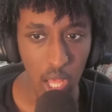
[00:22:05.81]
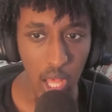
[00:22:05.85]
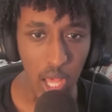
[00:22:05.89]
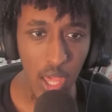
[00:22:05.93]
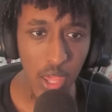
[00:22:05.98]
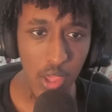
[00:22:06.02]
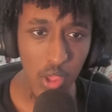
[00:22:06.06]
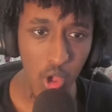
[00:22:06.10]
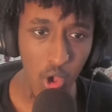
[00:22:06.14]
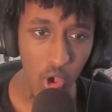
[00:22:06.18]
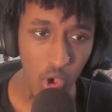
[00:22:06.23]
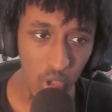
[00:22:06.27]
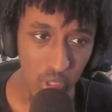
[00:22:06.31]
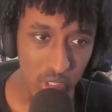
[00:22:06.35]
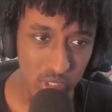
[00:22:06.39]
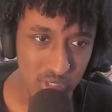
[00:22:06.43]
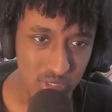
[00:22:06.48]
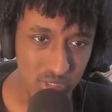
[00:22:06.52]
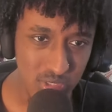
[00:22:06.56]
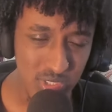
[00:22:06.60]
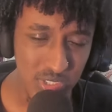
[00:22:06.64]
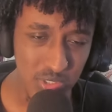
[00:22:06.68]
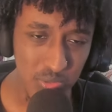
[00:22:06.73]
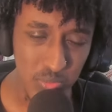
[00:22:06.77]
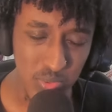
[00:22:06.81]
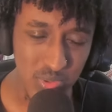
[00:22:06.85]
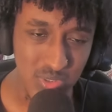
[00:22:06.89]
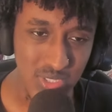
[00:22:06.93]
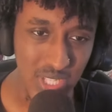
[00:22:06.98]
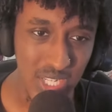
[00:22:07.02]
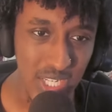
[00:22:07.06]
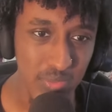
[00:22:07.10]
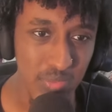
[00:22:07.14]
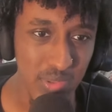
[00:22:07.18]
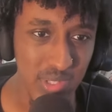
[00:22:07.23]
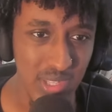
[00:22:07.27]
I honestly was
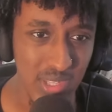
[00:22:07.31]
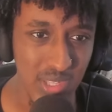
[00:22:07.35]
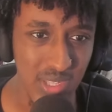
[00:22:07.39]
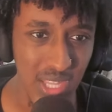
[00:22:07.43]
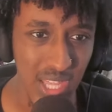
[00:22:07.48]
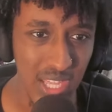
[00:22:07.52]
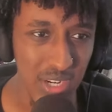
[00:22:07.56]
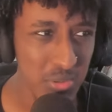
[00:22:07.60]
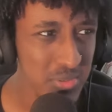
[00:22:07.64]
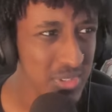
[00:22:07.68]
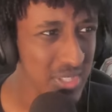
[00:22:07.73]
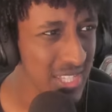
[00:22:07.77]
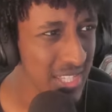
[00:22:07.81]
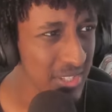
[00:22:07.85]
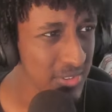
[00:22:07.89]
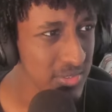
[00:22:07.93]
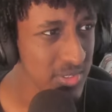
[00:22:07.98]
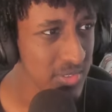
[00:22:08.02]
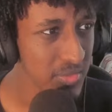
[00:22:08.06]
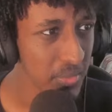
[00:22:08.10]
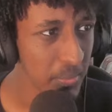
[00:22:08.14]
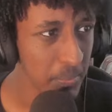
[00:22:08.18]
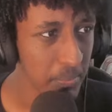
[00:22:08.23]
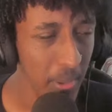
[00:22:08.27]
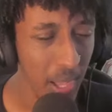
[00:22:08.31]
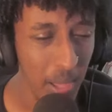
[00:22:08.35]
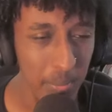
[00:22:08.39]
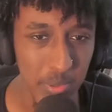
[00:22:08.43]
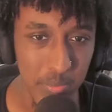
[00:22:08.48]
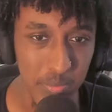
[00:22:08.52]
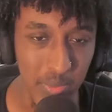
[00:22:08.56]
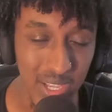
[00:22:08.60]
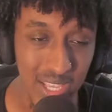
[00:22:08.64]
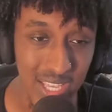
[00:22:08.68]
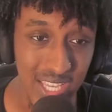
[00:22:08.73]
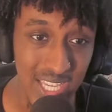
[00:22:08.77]
not even, I don't think I was even
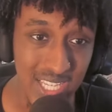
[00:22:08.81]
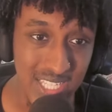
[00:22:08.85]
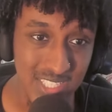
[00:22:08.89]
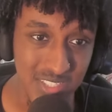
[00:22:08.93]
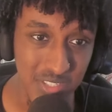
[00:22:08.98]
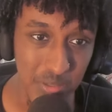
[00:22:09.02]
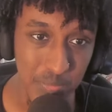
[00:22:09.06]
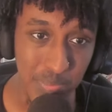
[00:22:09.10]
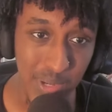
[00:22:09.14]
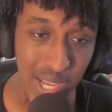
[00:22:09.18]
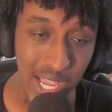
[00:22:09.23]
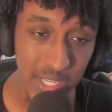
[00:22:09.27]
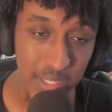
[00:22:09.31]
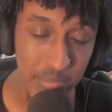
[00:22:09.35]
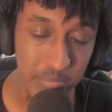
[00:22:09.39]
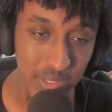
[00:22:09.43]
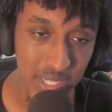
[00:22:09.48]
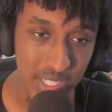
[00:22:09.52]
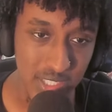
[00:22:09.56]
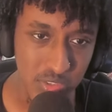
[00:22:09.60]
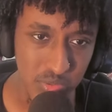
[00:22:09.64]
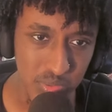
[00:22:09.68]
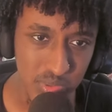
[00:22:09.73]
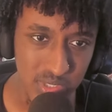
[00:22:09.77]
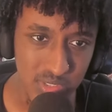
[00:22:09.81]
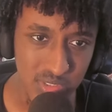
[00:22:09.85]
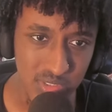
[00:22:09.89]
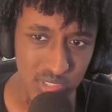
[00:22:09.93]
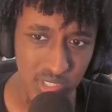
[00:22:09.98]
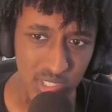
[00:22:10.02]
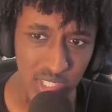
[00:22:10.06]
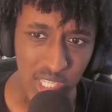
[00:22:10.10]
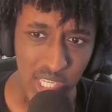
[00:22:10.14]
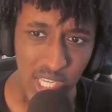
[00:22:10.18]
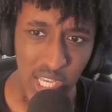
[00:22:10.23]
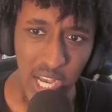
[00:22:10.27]
bopping my head to Pacmax. What is
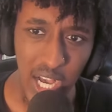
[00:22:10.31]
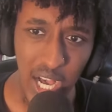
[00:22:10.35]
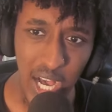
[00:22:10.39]
it?